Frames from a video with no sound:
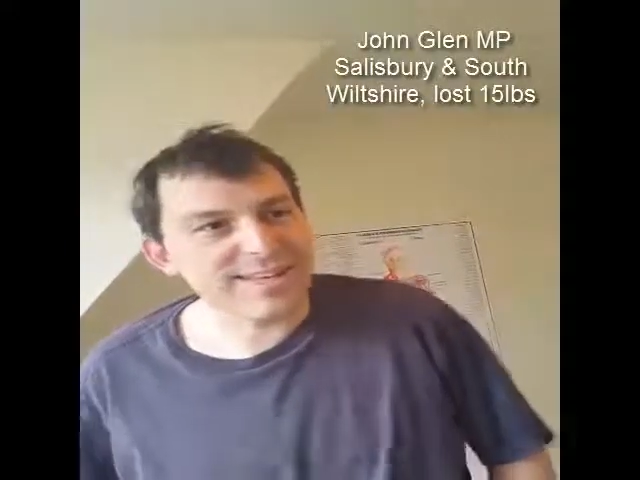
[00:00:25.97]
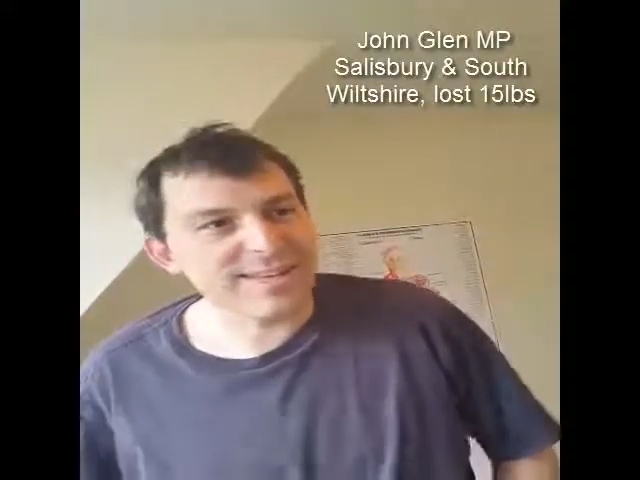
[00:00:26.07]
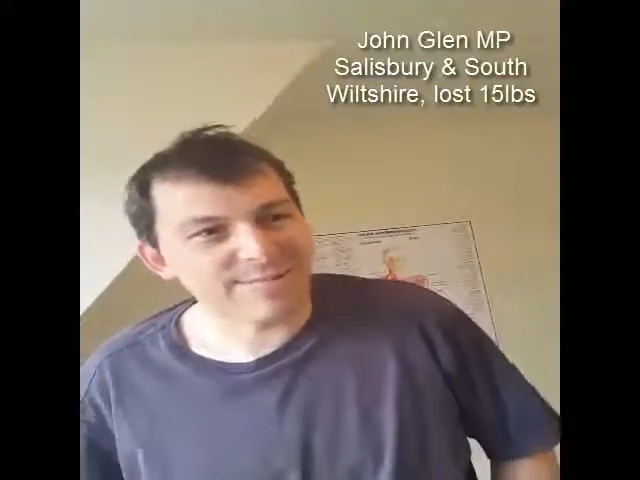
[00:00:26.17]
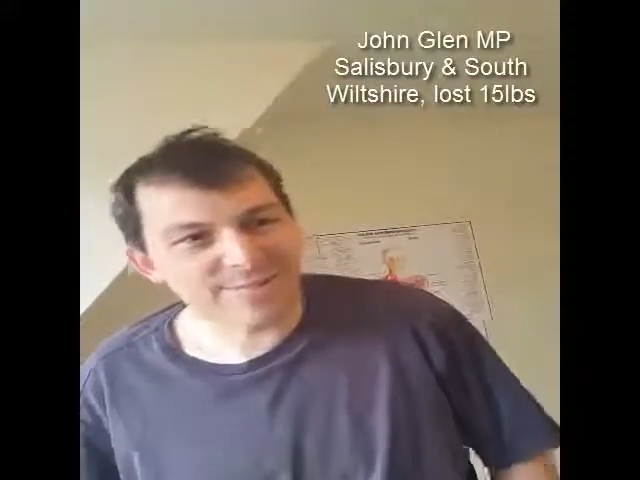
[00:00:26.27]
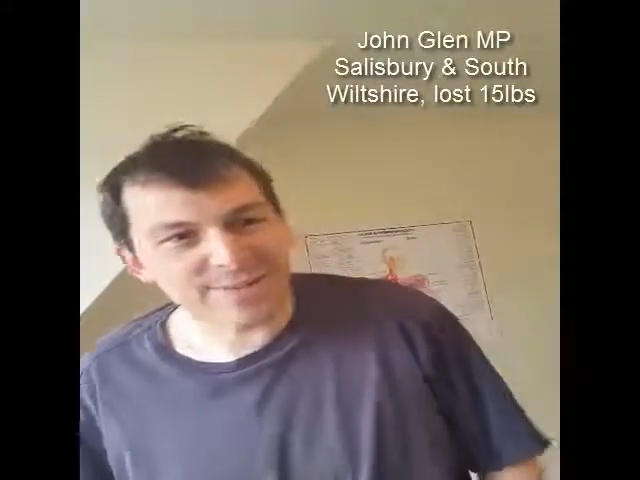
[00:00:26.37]

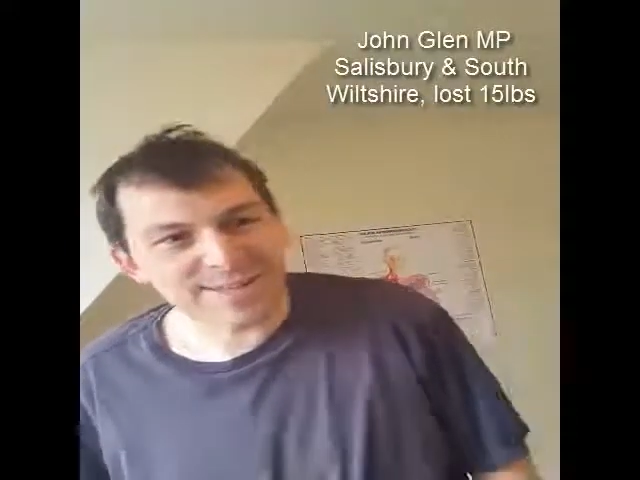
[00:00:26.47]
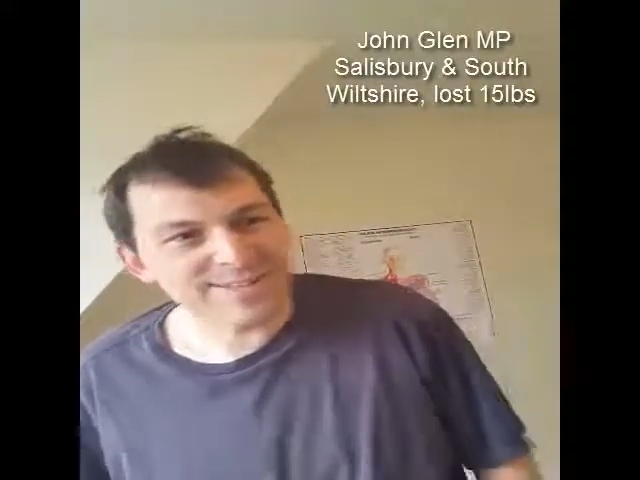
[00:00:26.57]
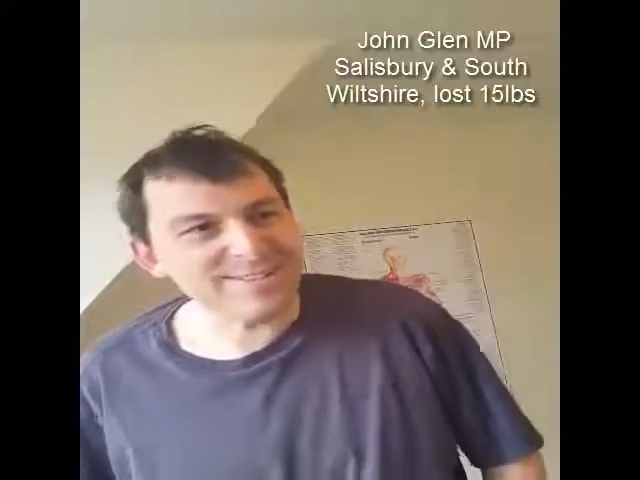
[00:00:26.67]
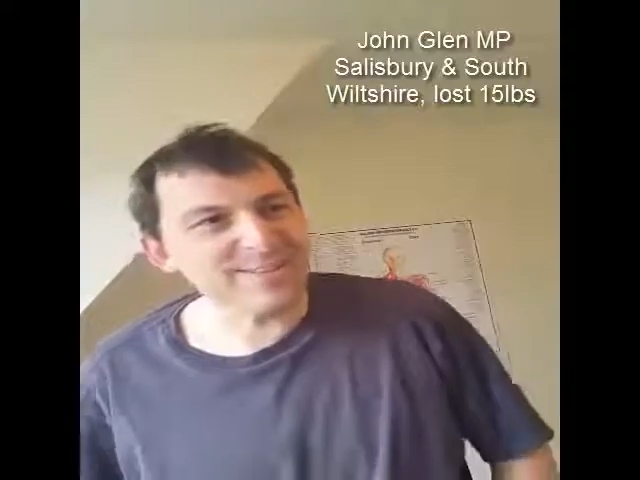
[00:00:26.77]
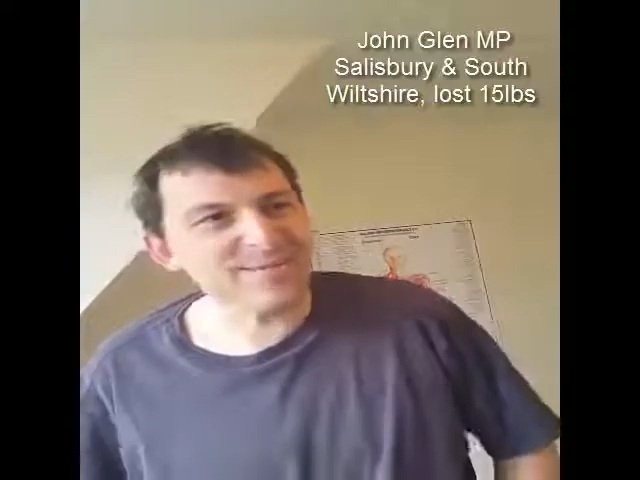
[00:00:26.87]
keep
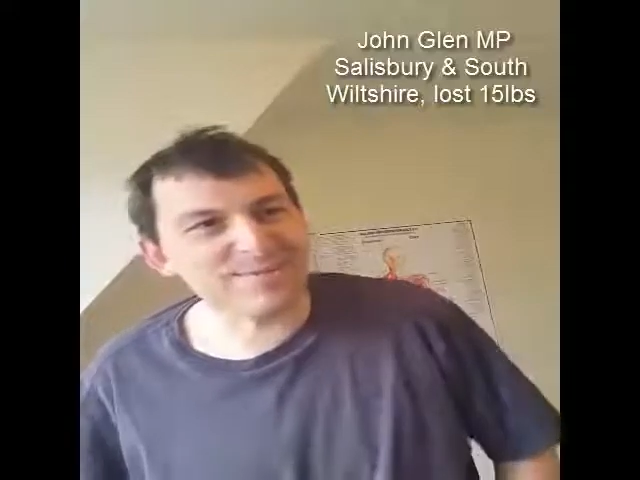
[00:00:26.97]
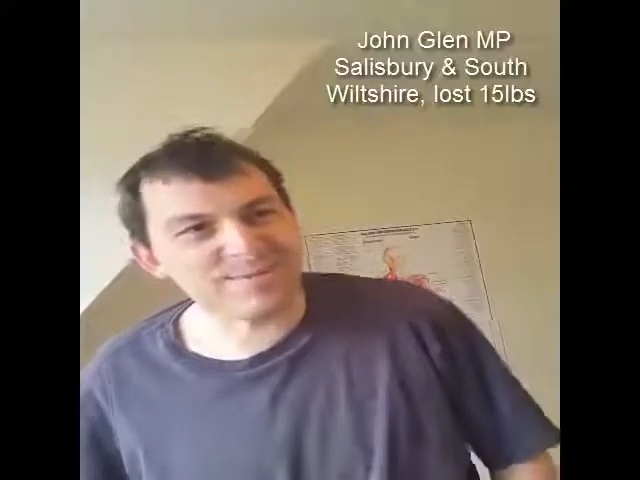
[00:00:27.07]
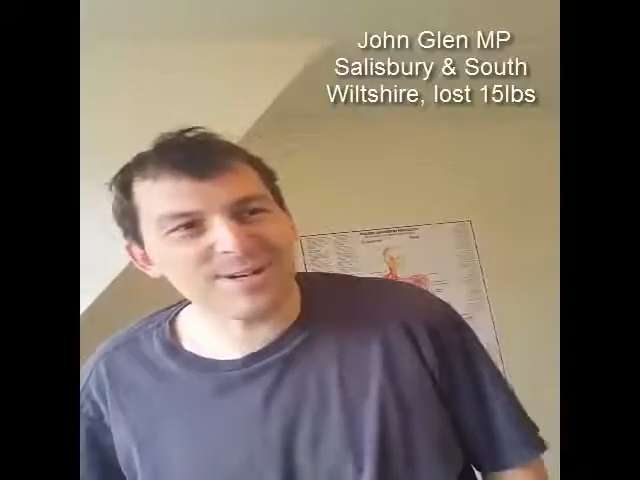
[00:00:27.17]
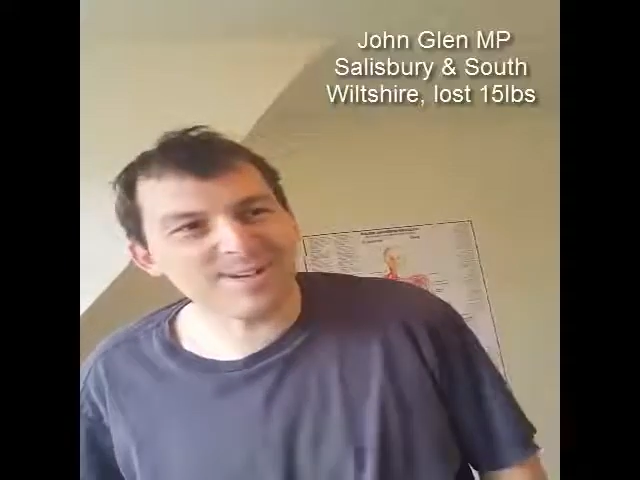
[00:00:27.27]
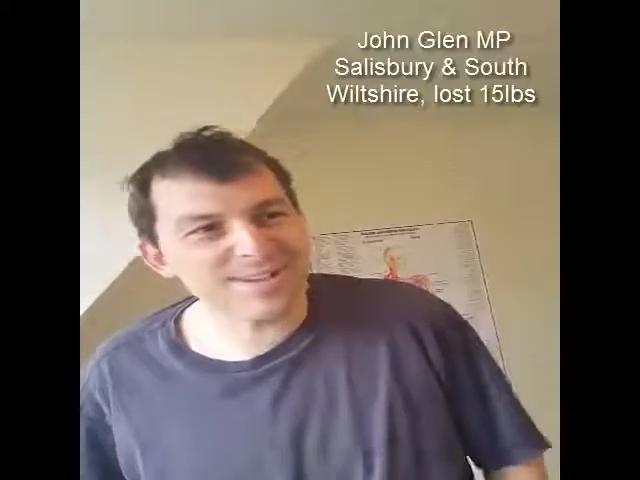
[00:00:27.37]
fit, and I
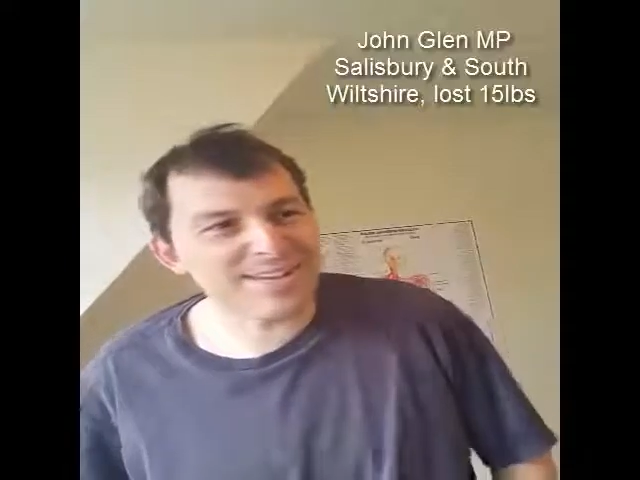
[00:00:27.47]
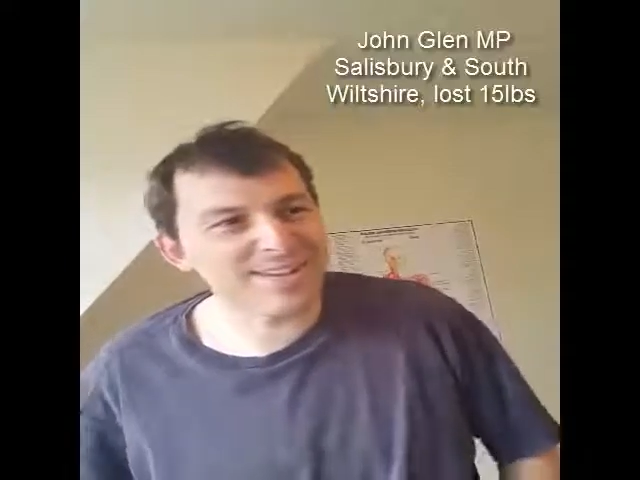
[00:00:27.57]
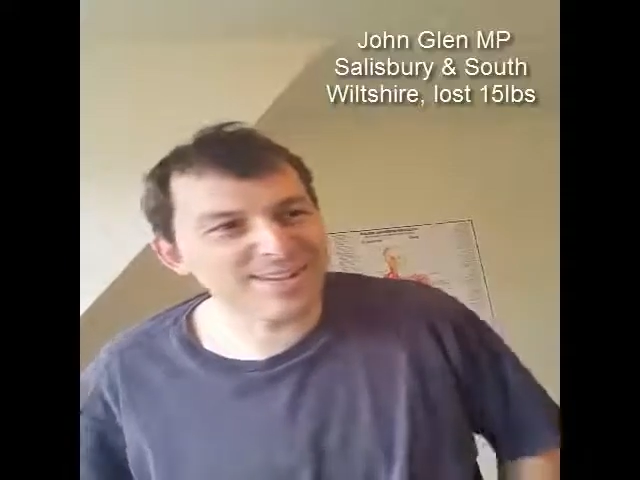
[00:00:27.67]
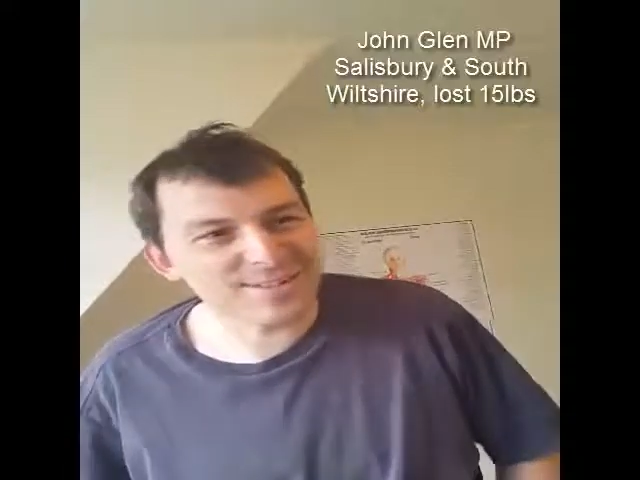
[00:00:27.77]
thought, well, yeah,